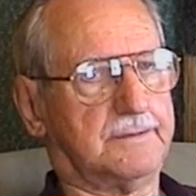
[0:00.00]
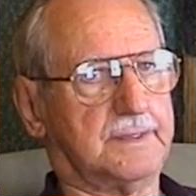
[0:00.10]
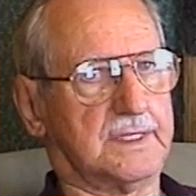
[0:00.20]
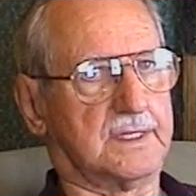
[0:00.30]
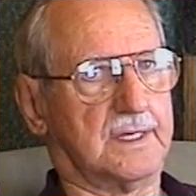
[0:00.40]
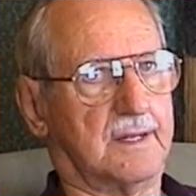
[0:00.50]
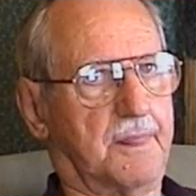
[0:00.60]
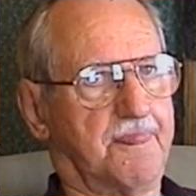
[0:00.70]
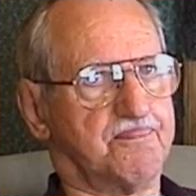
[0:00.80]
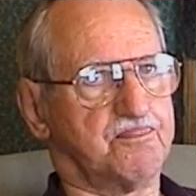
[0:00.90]
But,
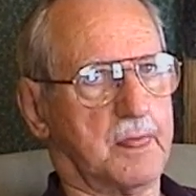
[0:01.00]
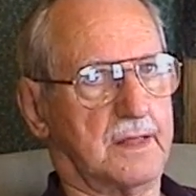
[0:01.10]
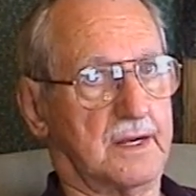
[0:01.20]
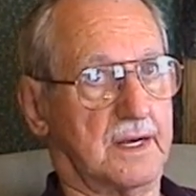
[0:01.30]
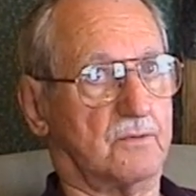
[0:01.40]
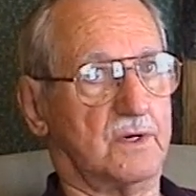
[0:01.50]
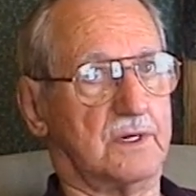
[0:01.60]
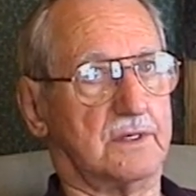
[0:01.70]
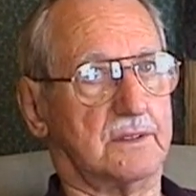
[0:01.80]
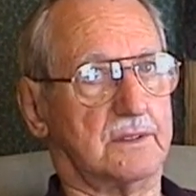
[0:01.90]
uh, and then we,
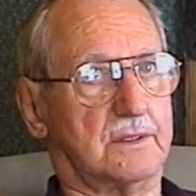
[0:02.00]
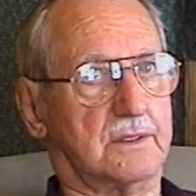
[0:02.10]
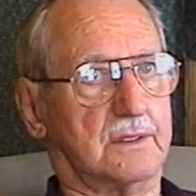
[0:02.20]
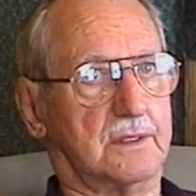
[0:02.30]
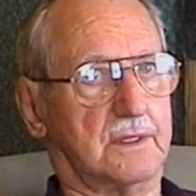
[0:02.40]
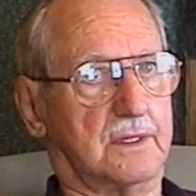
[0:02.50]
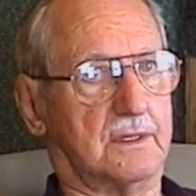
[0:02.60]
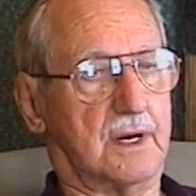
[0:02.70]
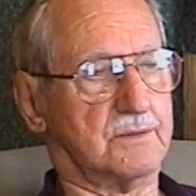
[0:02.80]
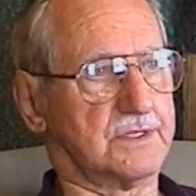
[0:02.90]

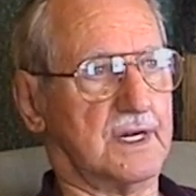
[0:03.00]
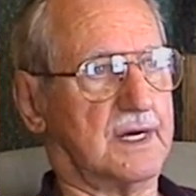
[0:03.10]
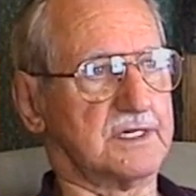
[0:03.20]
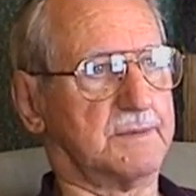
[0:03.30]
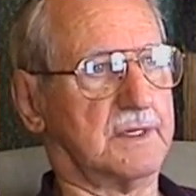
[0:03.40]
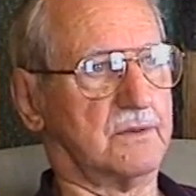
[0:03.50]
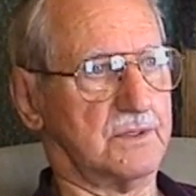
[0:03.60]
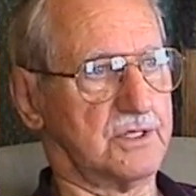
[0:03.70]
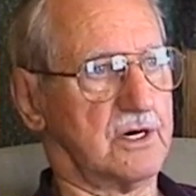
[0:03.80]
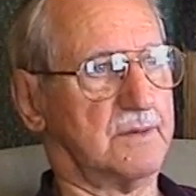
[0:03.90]
uh, I was in the hospital
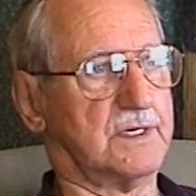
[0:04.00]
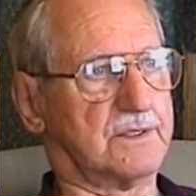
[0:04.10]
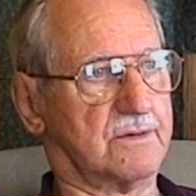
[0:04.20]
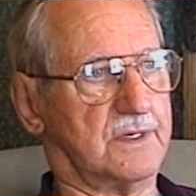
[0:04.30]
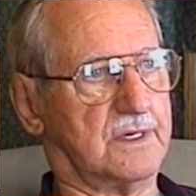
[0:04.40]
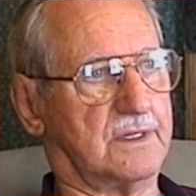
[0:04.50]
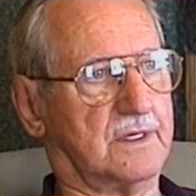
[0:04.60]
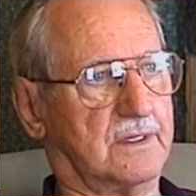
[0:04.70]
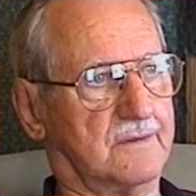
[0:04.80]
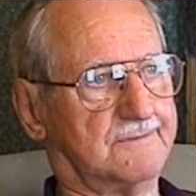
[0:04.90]
when Germany surrendered too.